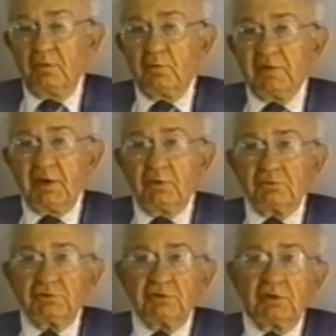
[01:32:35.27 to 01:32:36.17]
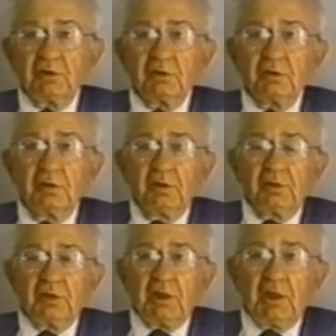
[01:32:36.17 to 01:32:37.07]
without uh,
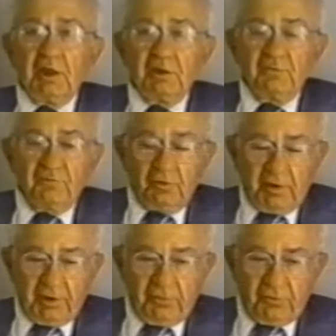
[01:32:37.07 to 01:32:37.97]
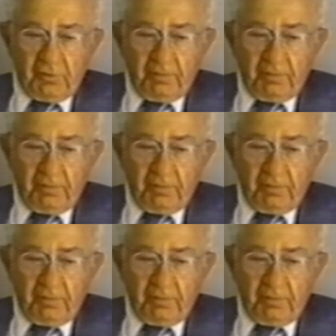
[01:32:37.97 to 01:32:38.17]
the aid of lawyers.